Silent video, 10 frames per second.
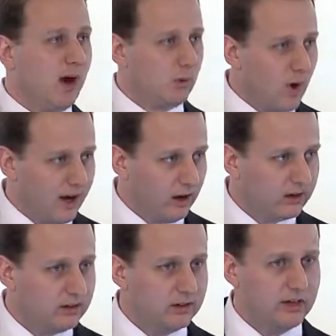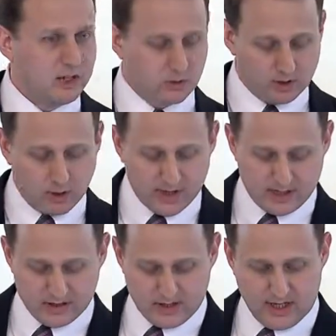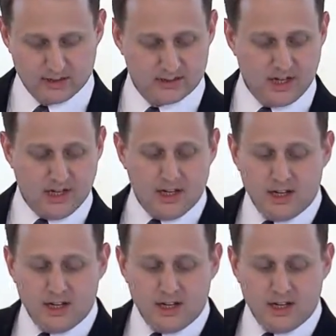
we want where as we're growing these things.